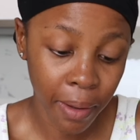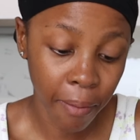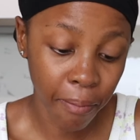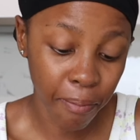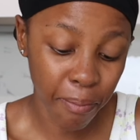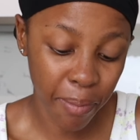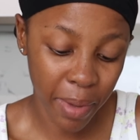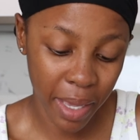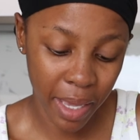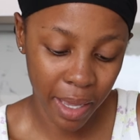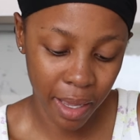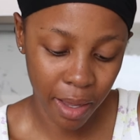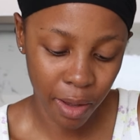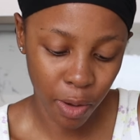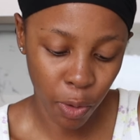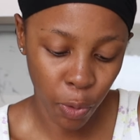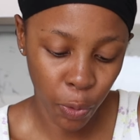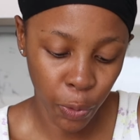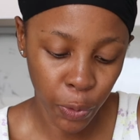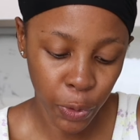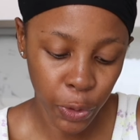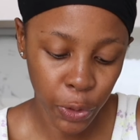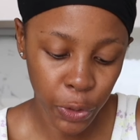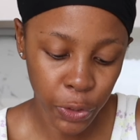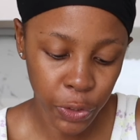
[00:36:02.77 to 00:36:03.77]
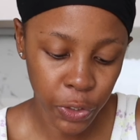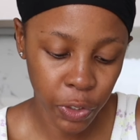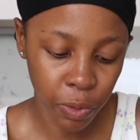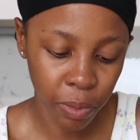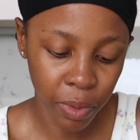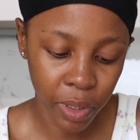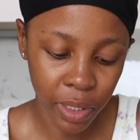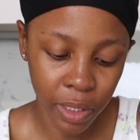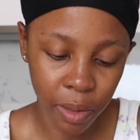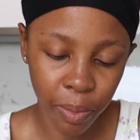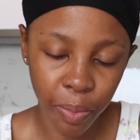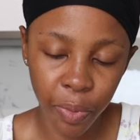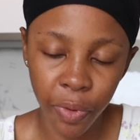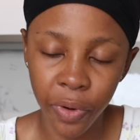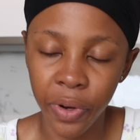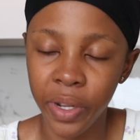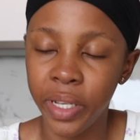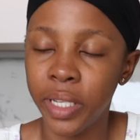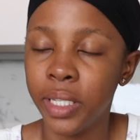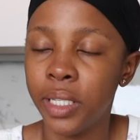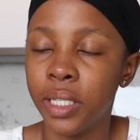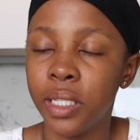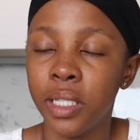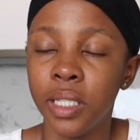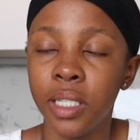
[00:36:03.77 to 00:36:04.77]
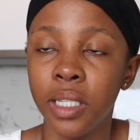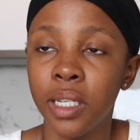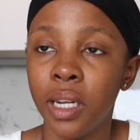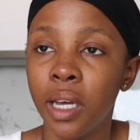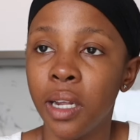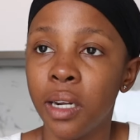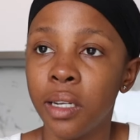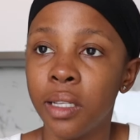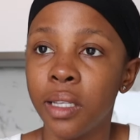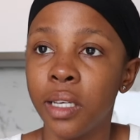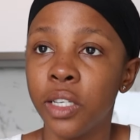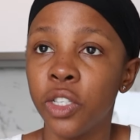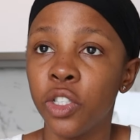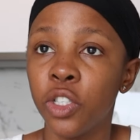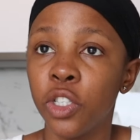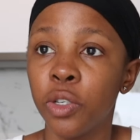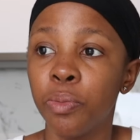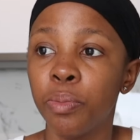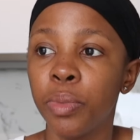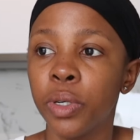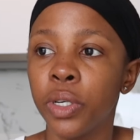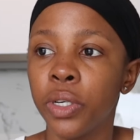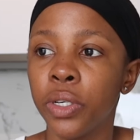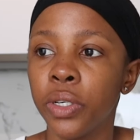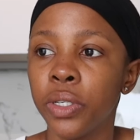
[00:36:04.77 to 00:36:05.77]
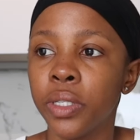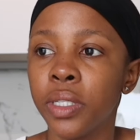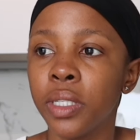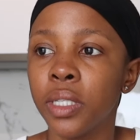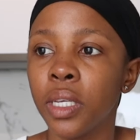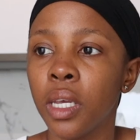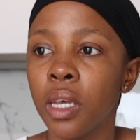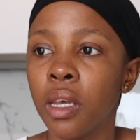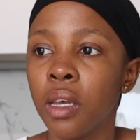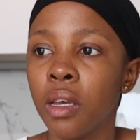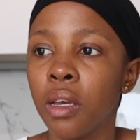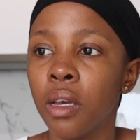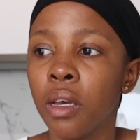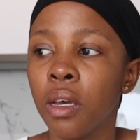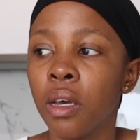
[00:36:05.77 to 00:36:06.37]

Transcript: Me, who used to be depressed and all of that shit because